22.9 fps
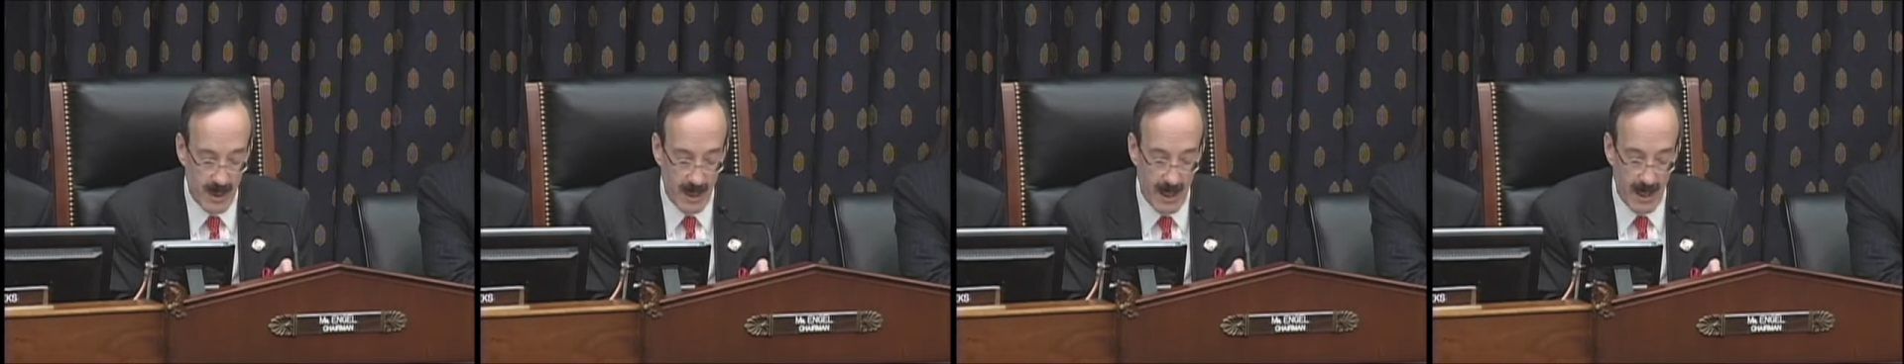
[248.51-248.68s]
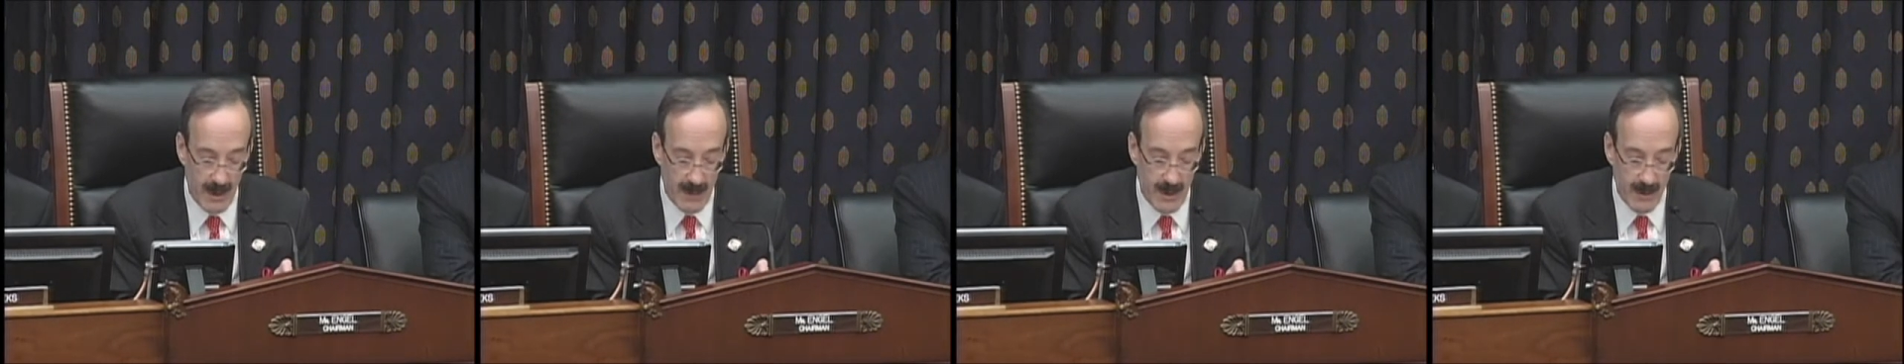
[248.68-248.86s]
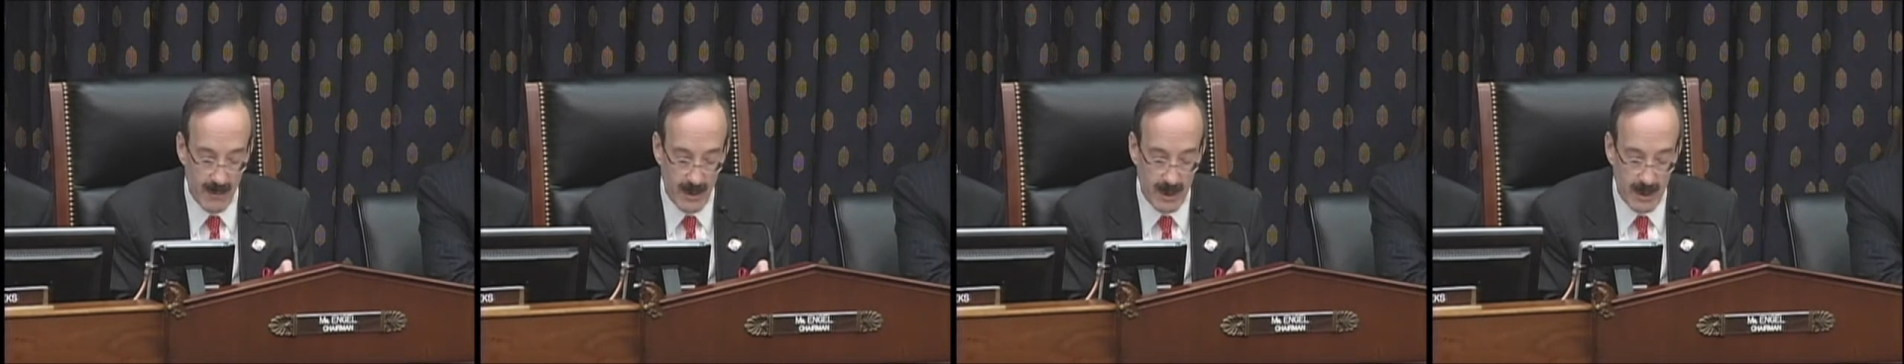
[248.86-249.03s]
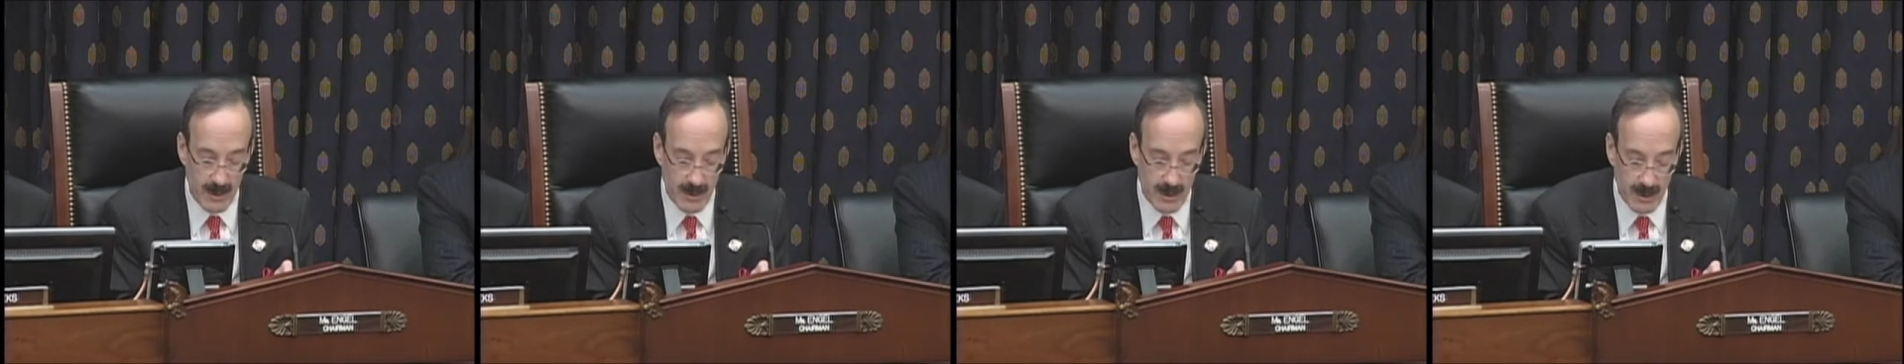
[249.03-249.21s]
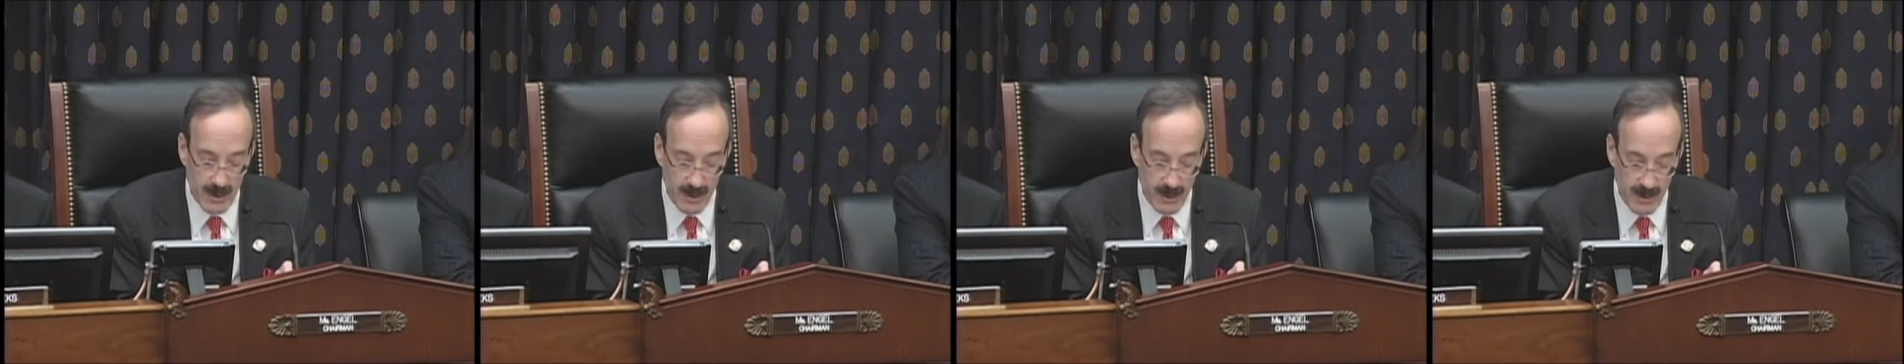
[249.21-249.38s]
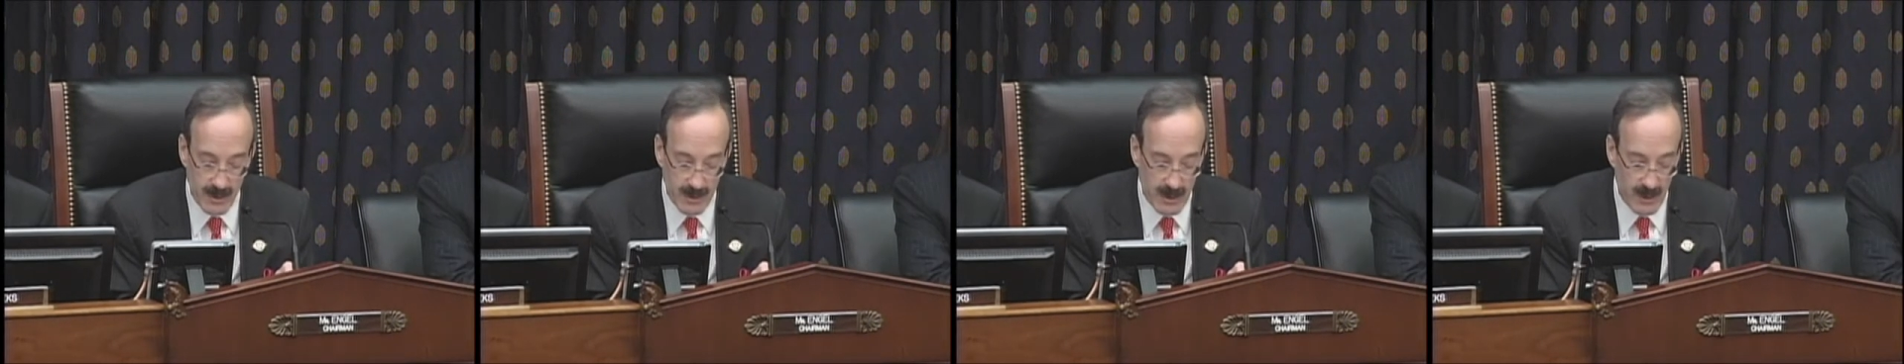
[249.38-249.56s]
And there are
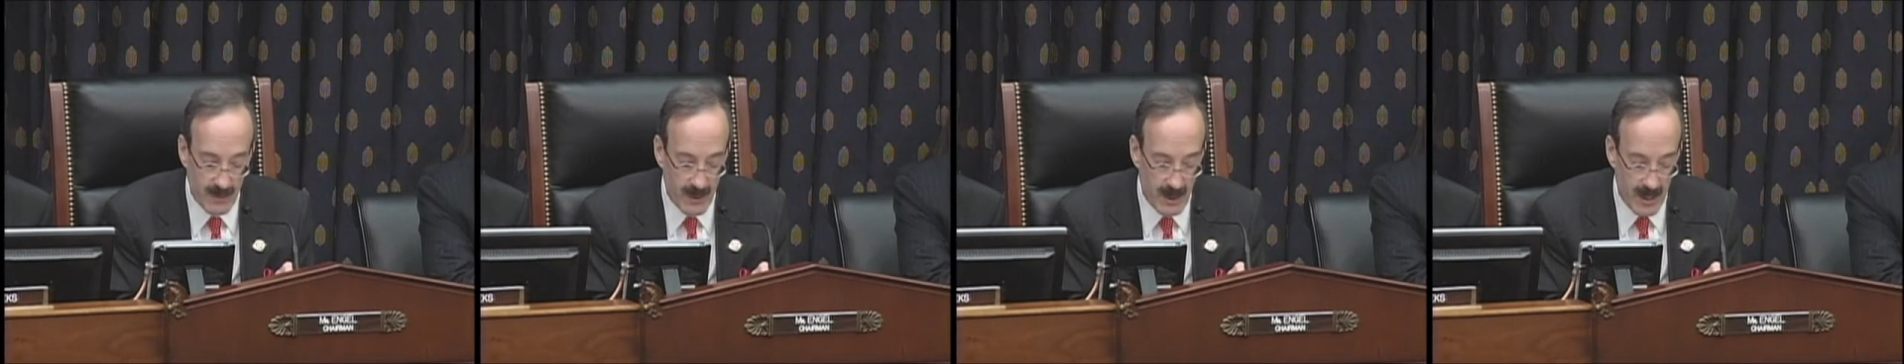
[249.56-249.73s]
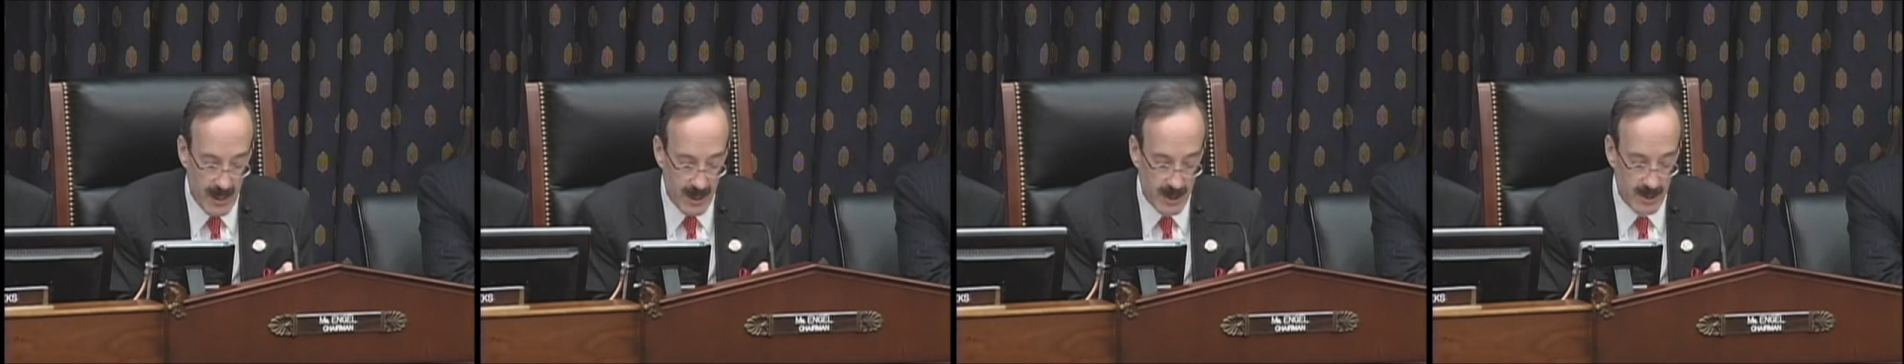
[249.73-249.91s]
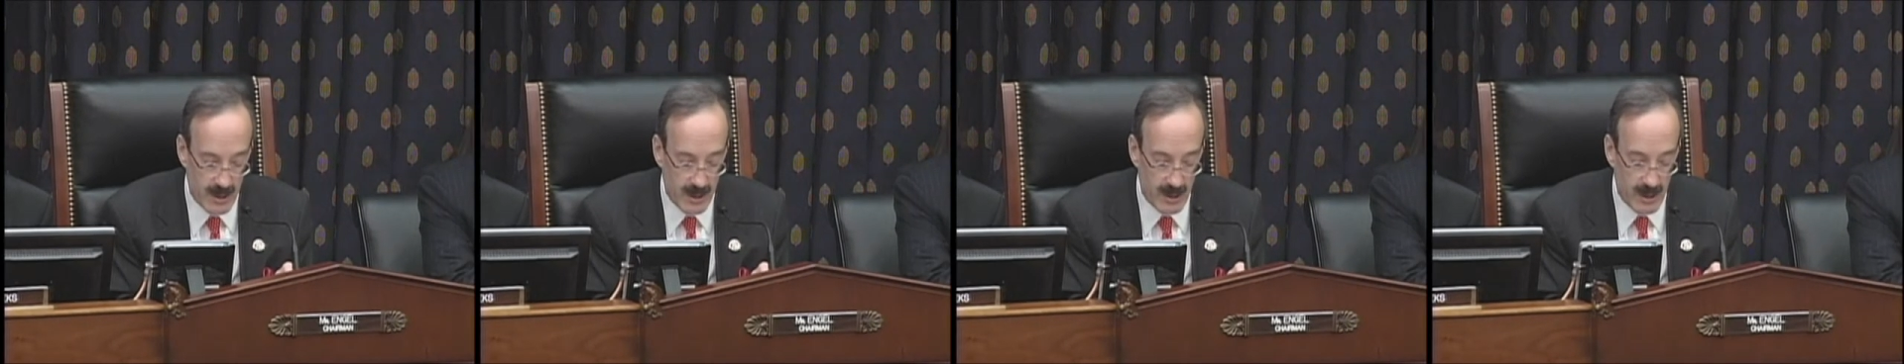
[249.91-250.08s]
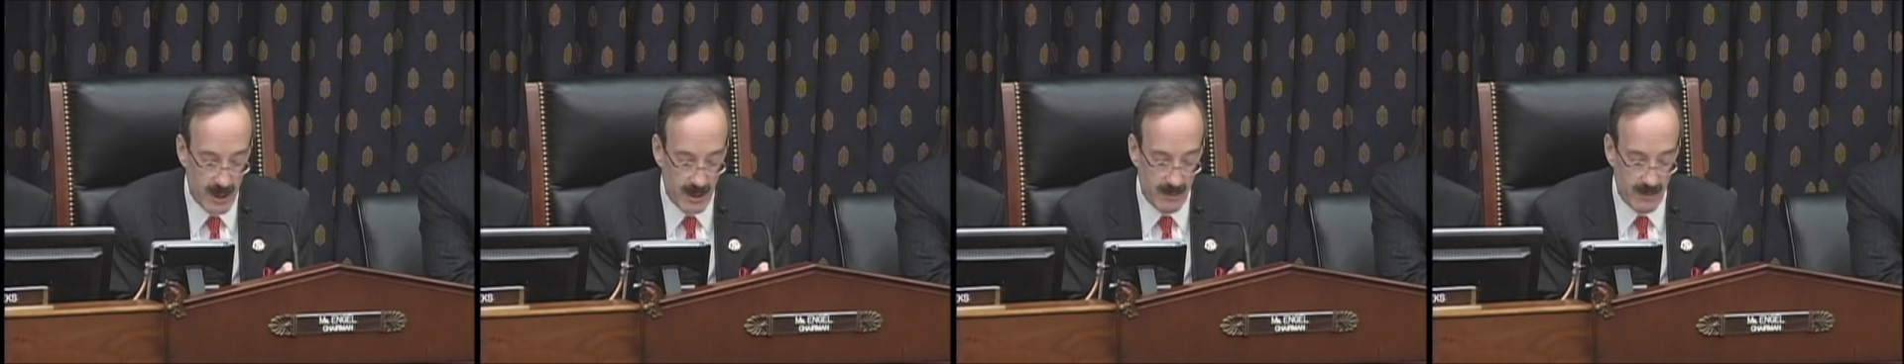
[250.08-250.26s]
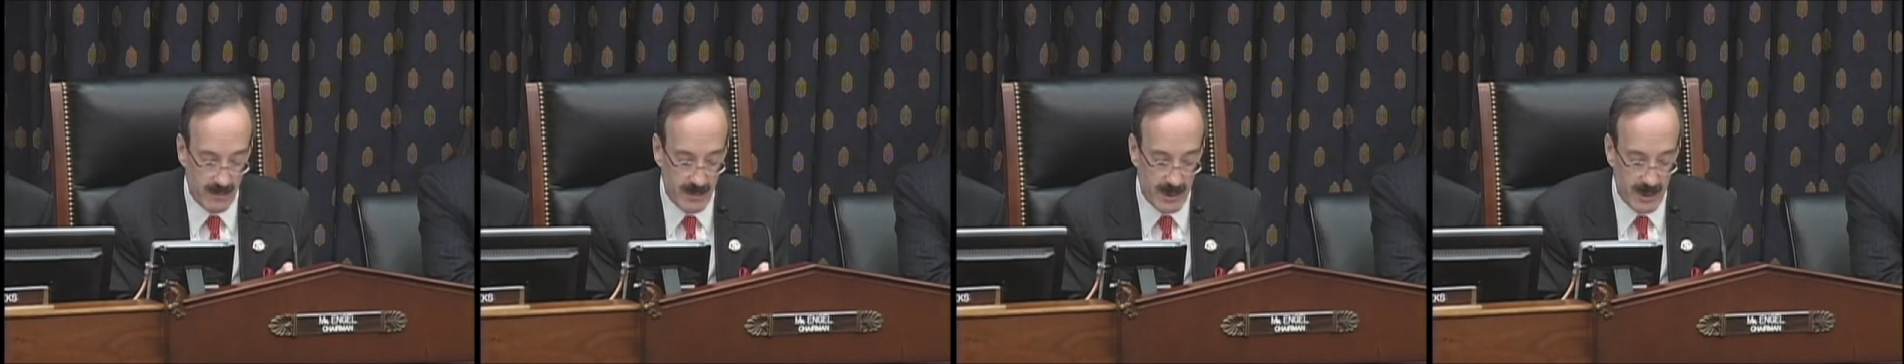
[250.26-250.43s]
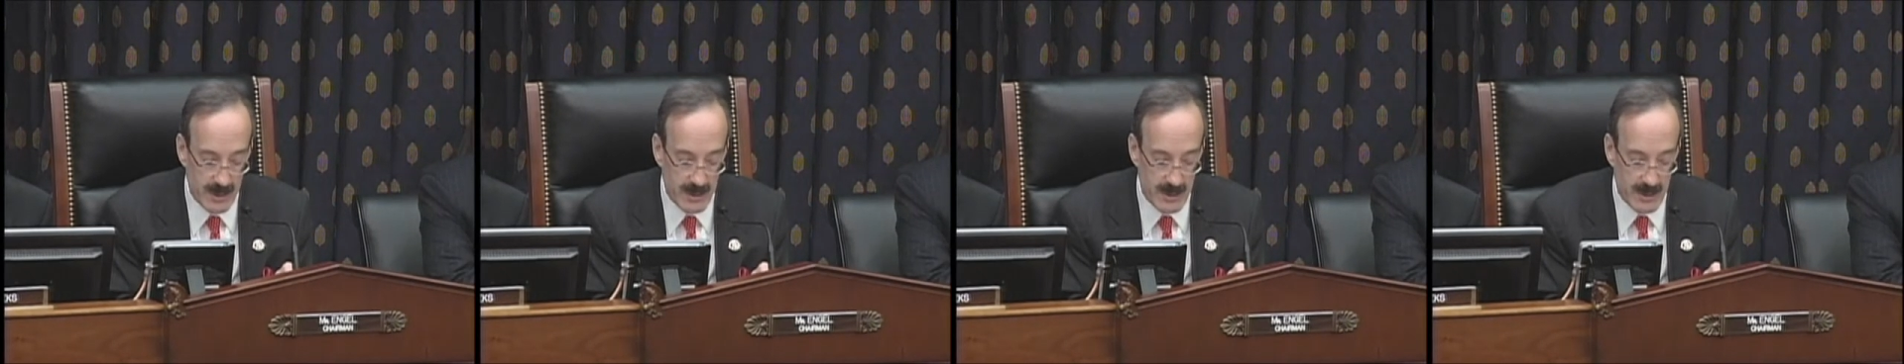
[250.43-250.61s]
concerns that the Haitian
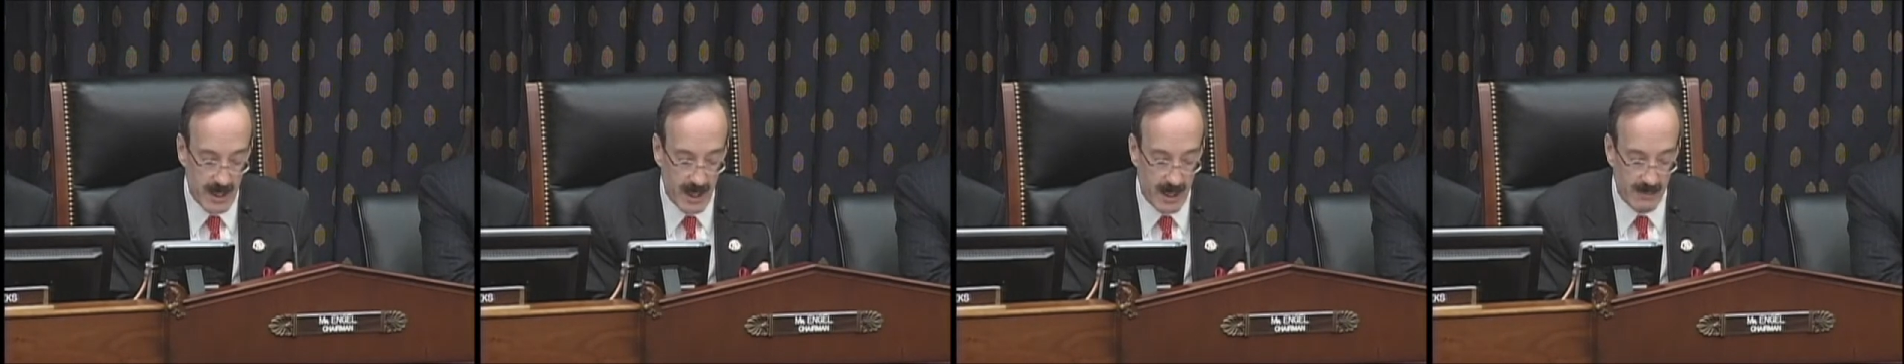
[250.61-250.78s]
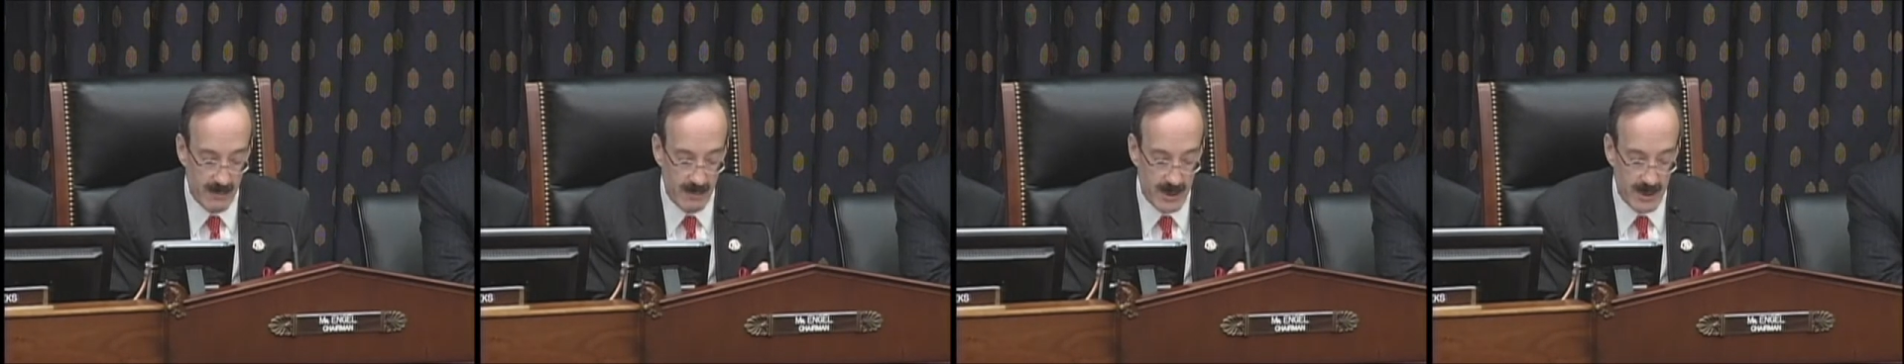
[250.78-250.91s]
government has not